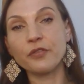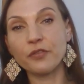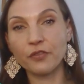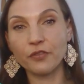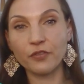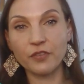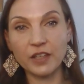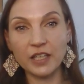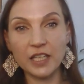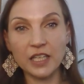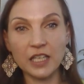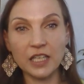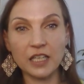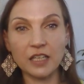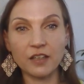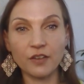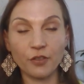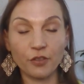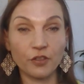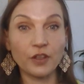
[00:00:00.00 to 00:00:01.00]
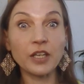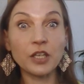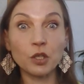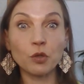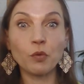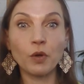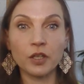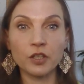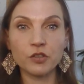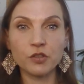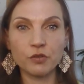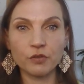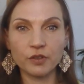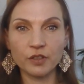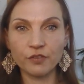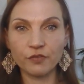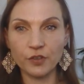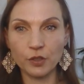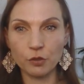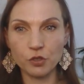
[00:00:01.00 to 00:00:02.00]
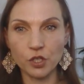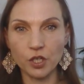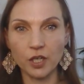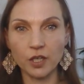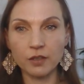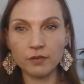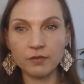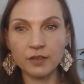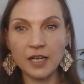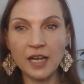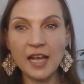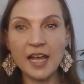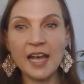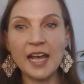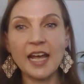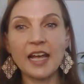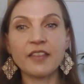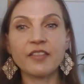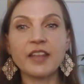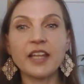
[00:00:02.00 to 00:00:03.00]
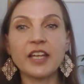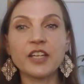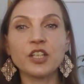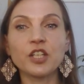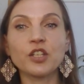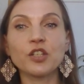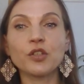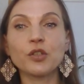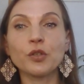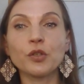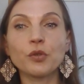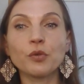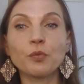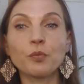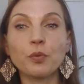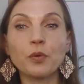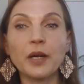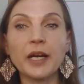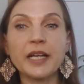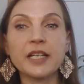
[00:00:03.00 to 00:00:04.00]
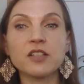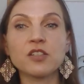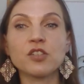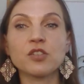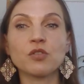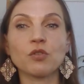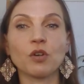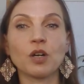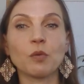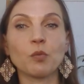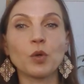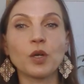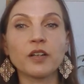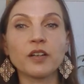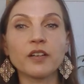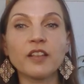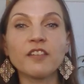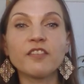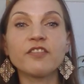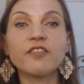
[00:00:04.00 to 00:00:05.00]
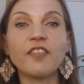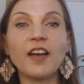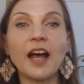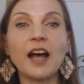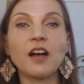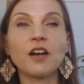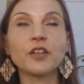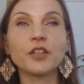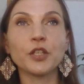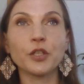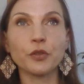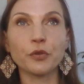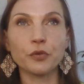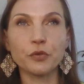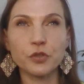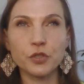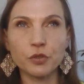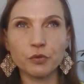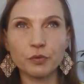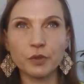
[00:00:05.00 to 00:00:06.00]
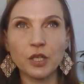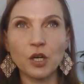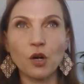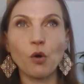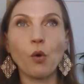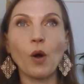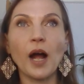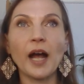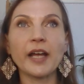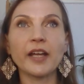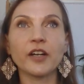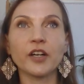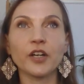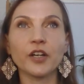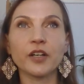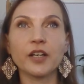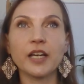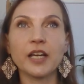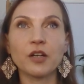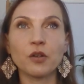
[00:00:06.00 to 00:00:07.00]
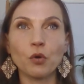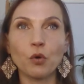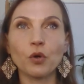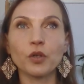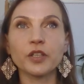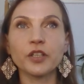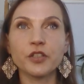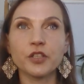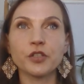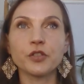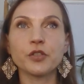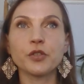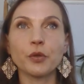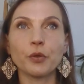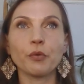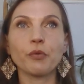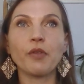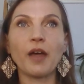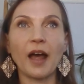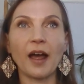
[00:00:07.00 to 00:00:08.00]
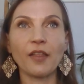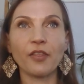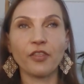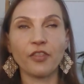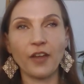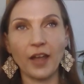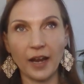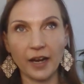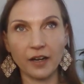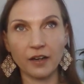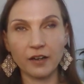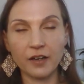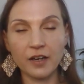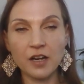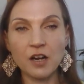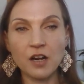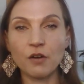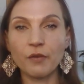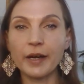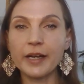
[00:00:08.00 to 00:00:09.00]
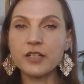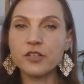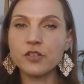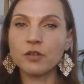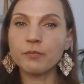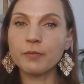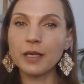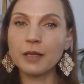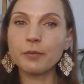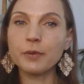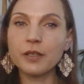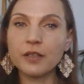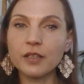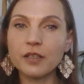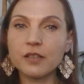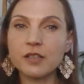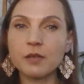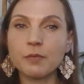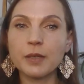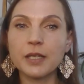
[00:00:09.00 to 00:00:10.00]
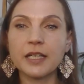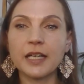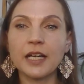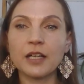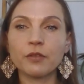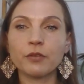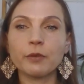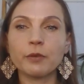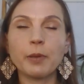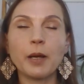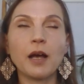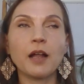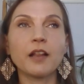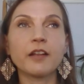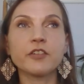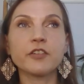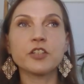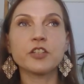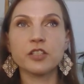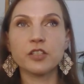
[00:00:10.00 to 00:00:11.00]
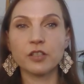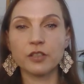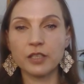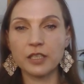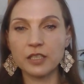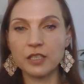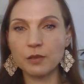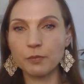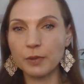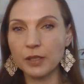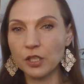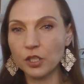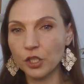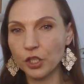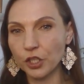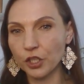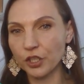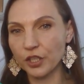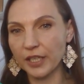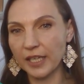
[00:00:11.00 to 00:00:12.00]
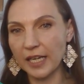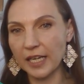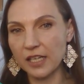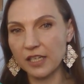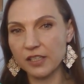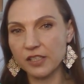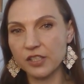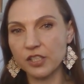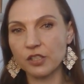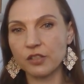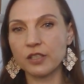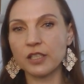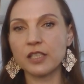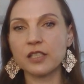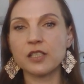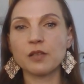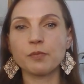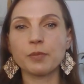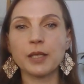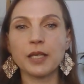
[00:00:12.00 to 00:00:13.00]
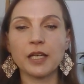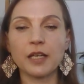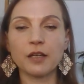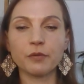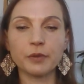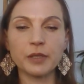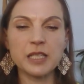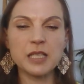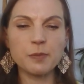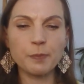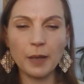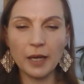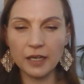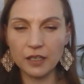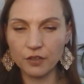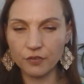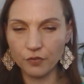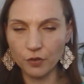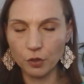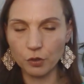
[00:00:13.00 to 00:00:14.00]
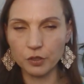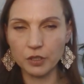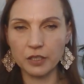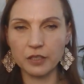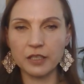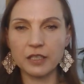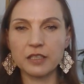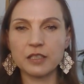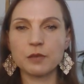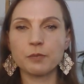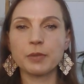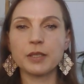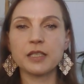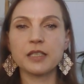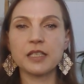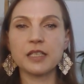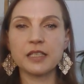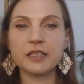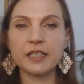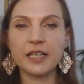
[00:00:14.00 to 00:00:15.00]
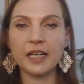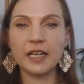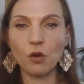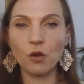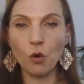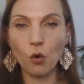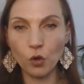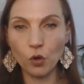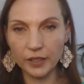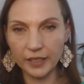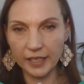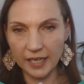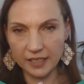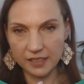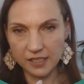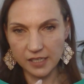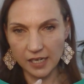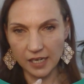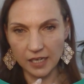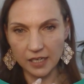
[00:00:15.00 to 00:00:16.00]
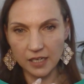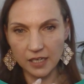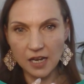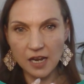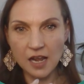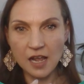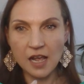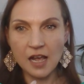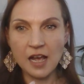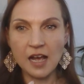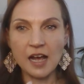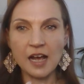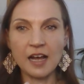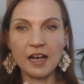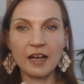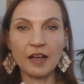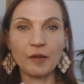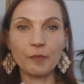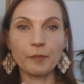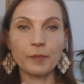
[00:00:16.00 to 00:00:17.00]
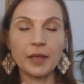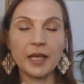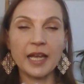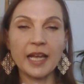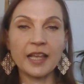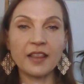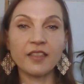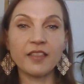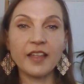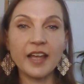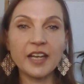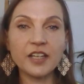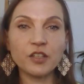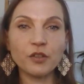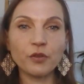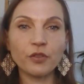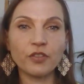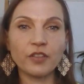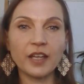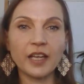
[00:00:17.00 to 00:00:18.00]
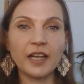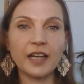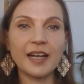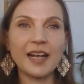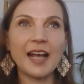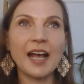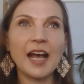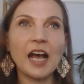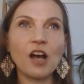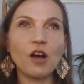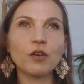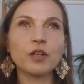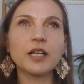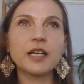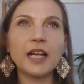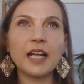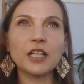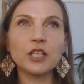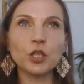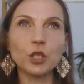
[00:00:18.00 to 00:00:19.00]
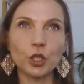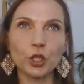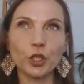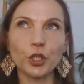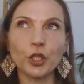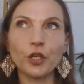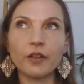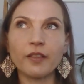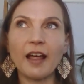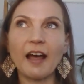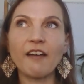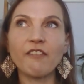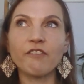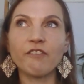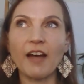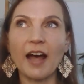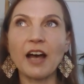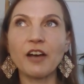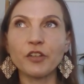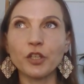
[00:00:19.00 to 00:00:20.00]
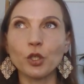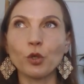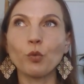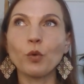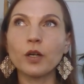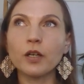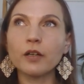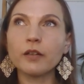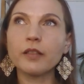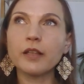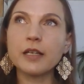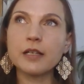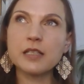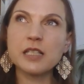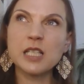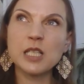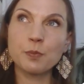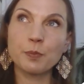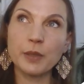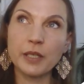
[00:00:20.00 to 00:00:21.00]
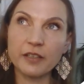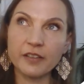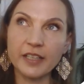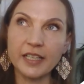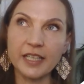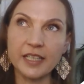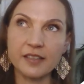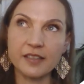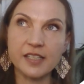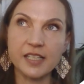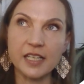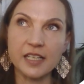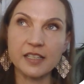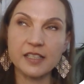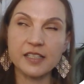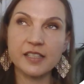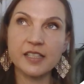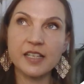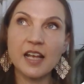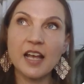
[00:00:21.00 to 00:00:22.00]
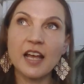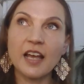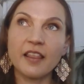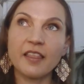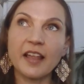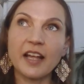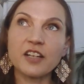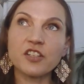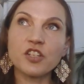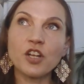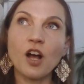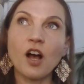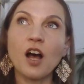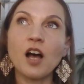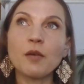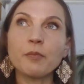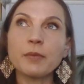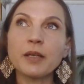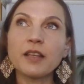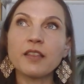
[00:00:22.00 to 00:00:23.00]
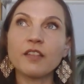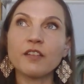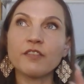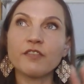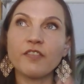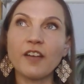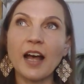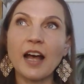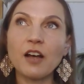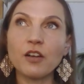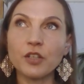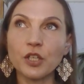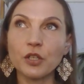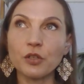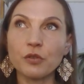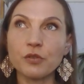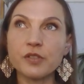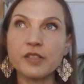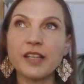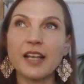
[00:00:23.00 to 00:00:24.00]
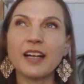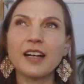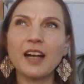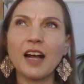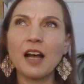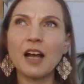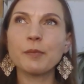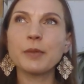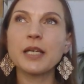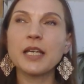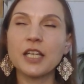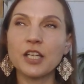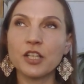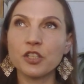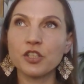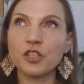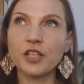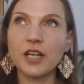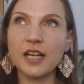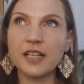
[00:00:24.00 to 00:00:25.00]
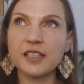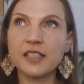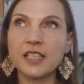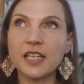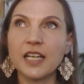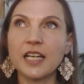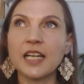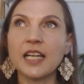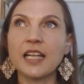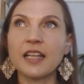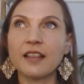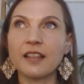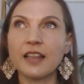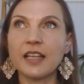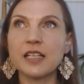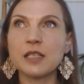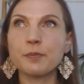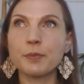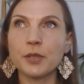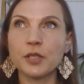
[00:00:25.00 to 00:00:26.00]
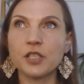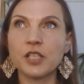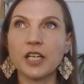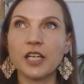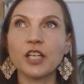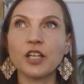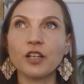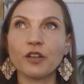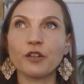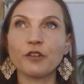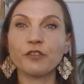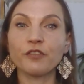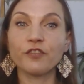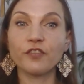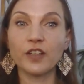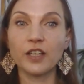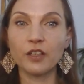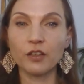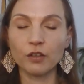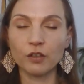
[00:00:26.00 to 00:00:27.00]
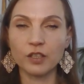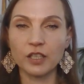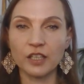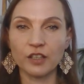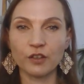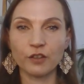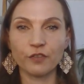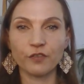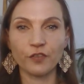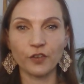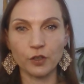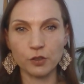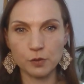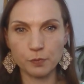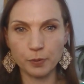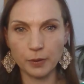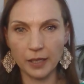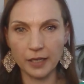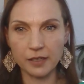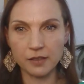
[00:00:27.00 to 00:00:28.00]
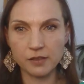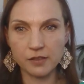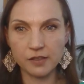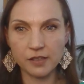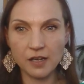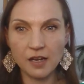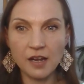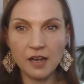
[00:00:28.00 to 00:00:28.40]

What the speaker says: the thing you want to do in the future, and then you brainstorm what are the values required in order to do that thing, right? So maybe to be an anthropologist, you need to be curious, you need to be respectful, you need to be detail oriented. And then you think, how did I learn that value? What are the experiences that taught me the values that got me interested in this particular field in the first place?